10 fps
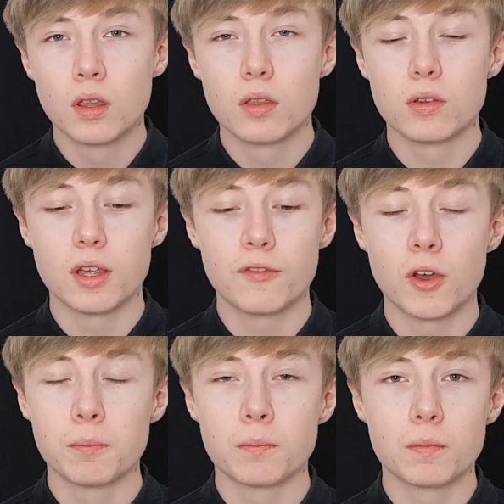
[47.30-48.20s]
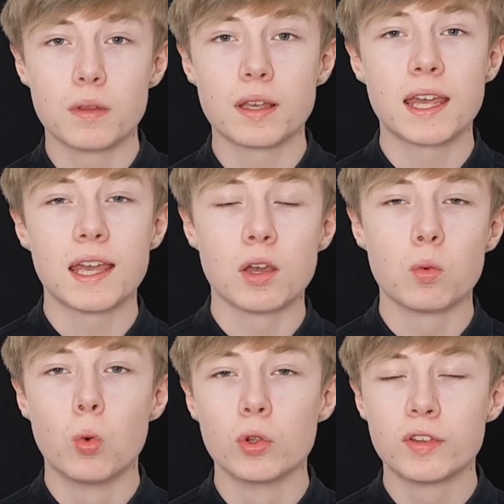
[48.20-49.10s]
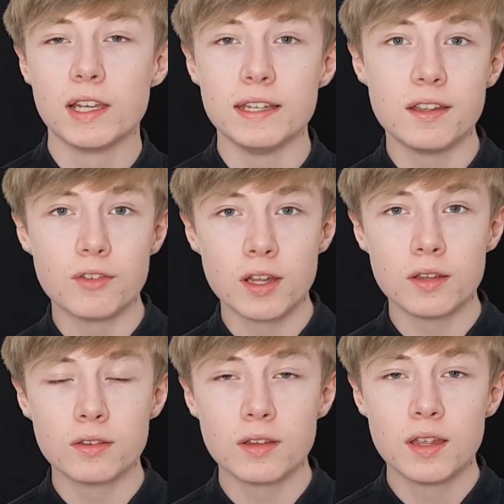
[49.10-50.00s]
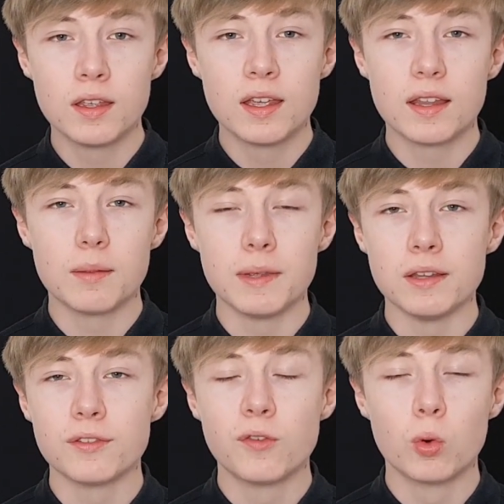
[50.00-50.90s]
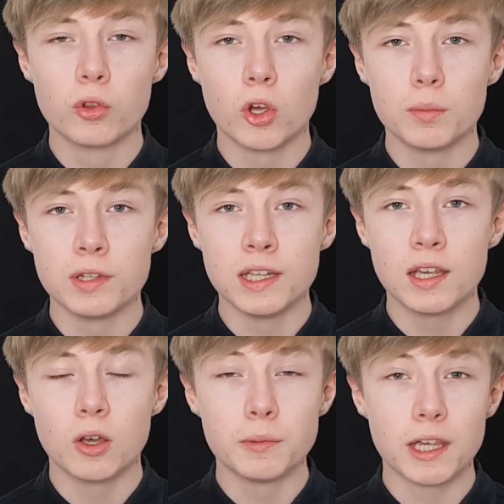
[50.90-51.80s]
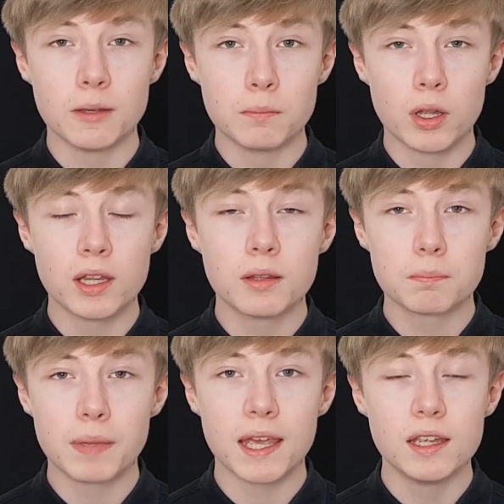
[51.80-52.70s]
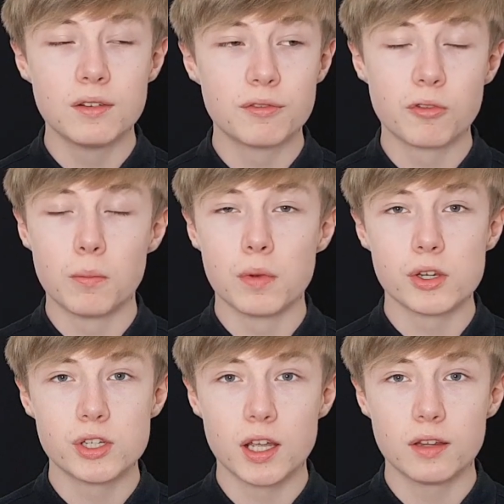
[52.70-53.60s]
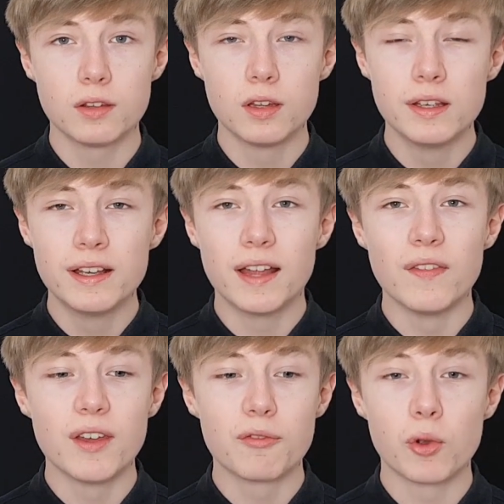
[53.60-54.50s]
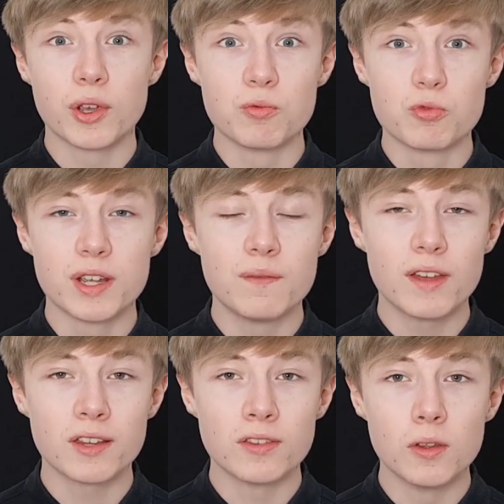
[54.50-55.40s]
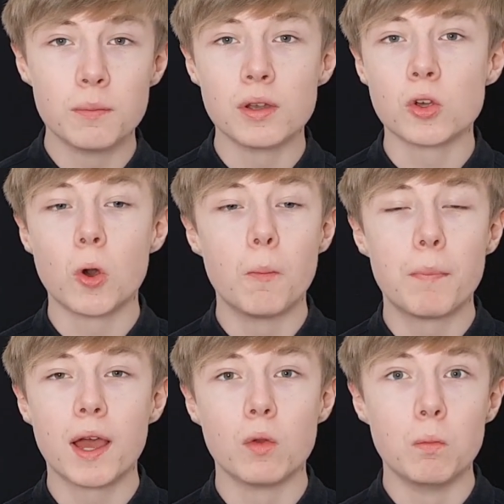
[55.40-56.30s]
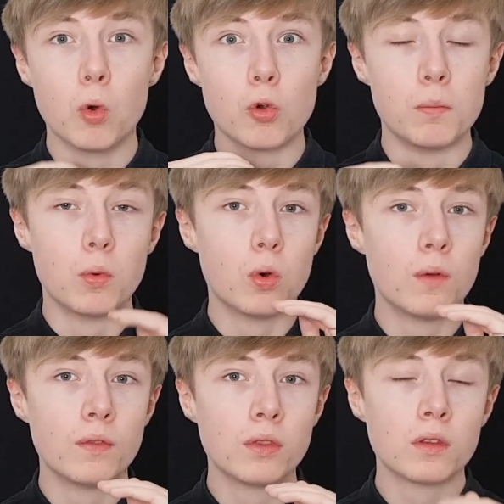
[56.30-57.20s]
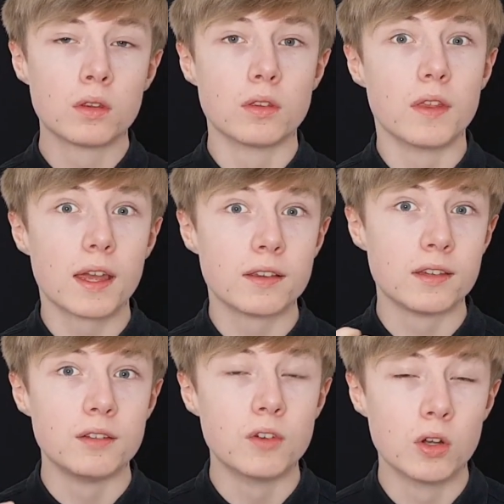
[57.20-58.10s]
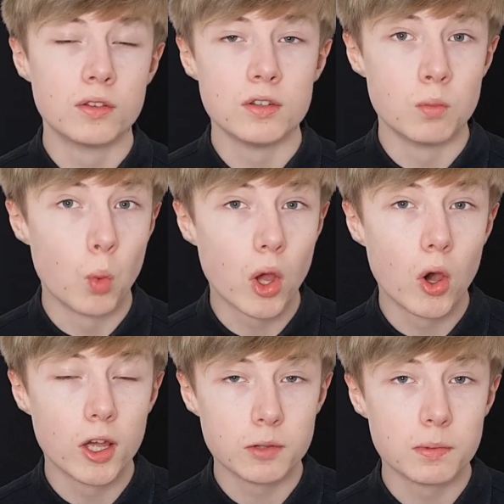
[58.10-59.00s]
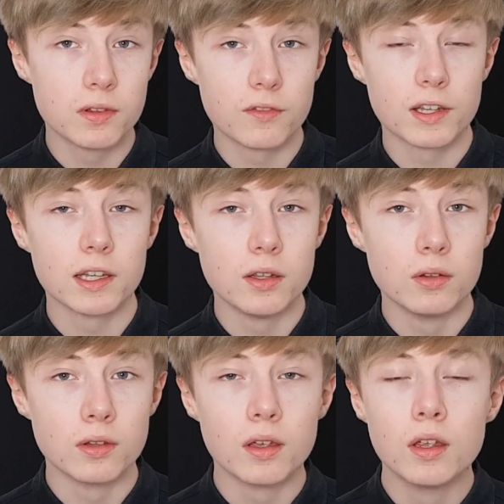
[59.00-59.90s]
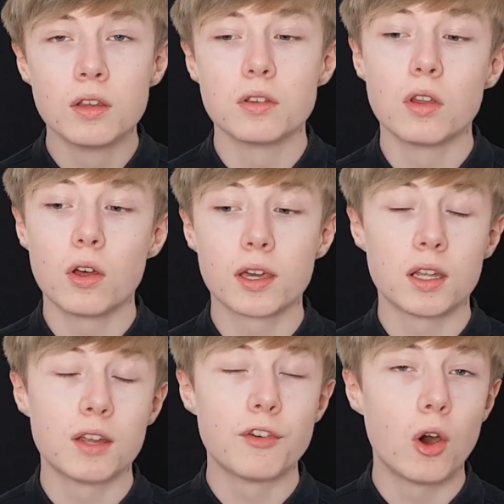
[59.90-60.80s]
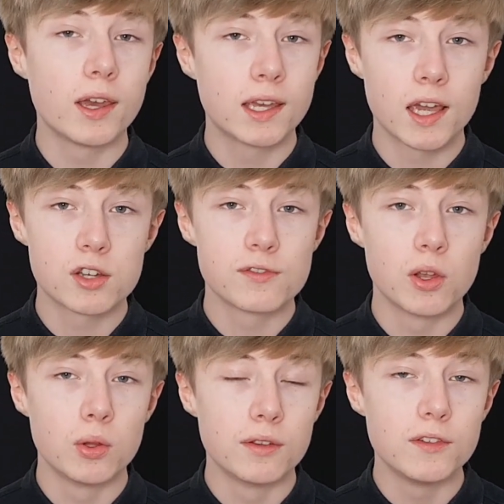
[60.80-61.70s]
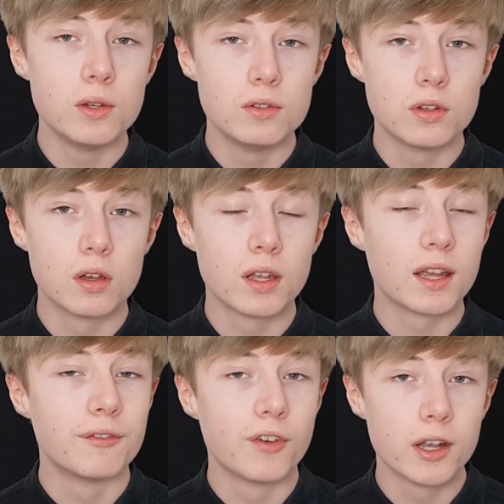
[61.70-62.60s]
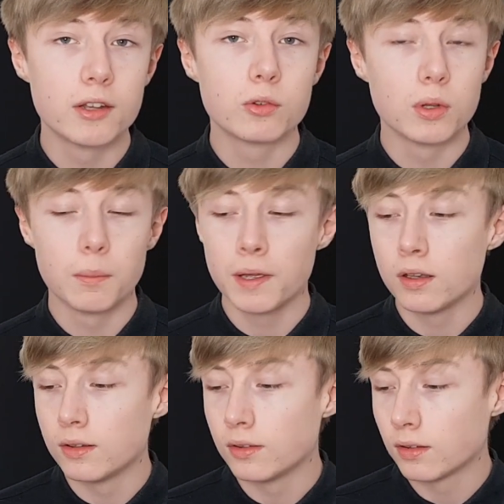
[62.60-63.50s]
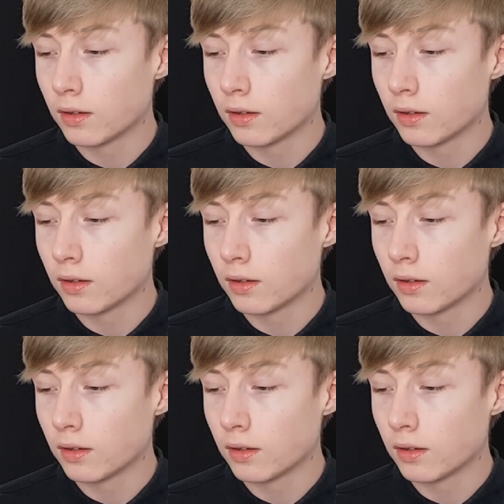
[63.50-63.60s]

So if I'm getting quarterly dividends, that means 4 times a year I'm getting money paid from my shares, and therefore I can reinvest them and compound more and more. So that is the advantage and why I specifically use it, so that I can have high cash flow in the future and have financial independence.